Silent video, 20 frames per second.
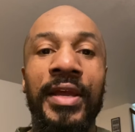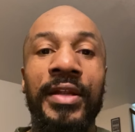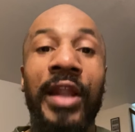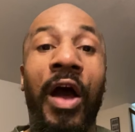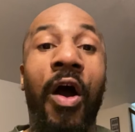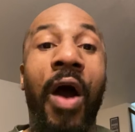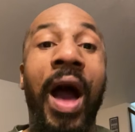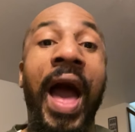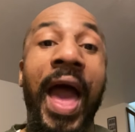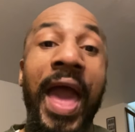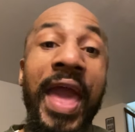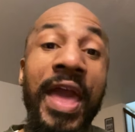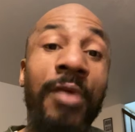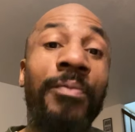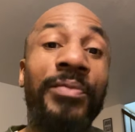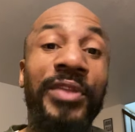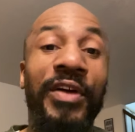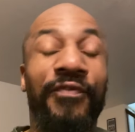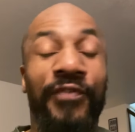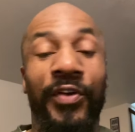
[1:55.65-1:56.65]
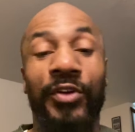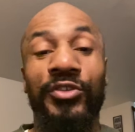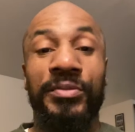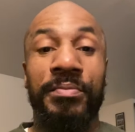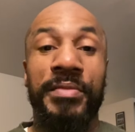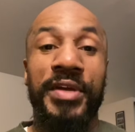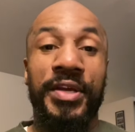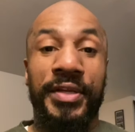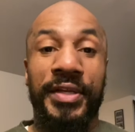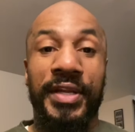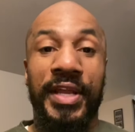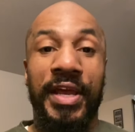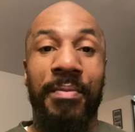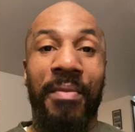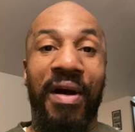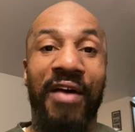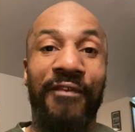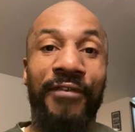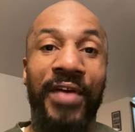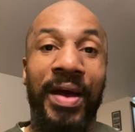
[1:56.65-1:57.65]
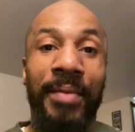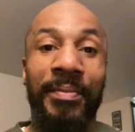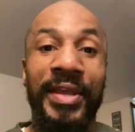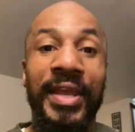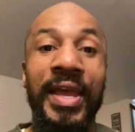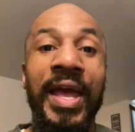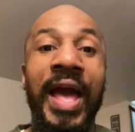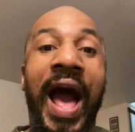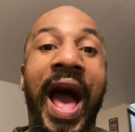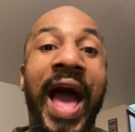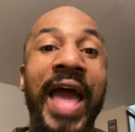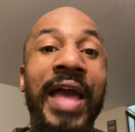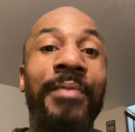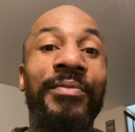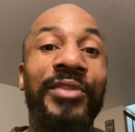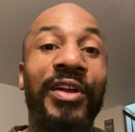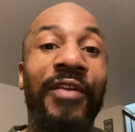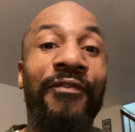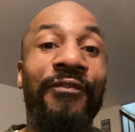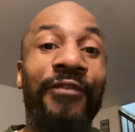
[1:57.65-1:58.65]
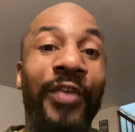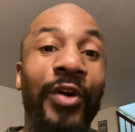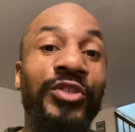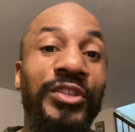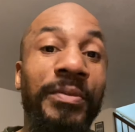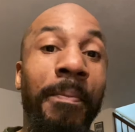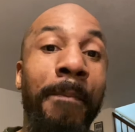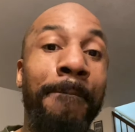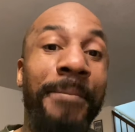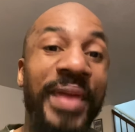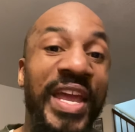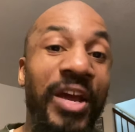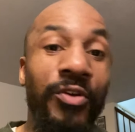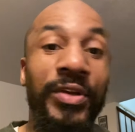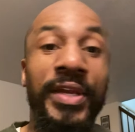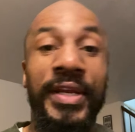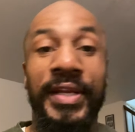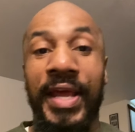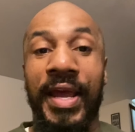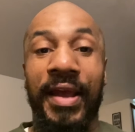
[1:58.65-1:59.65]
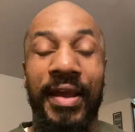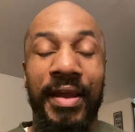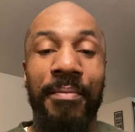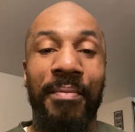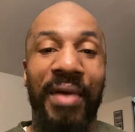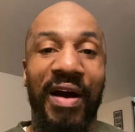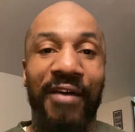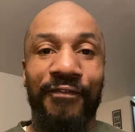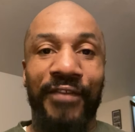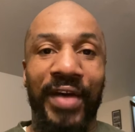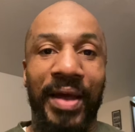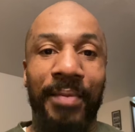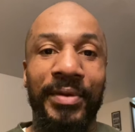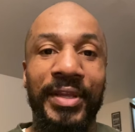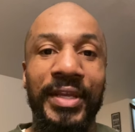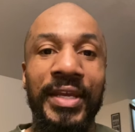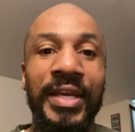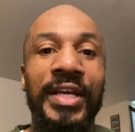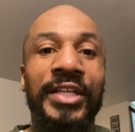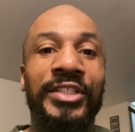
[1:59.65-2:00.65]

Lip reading: Now, I am the first millionaire in my family. I am the first billionaire in my family.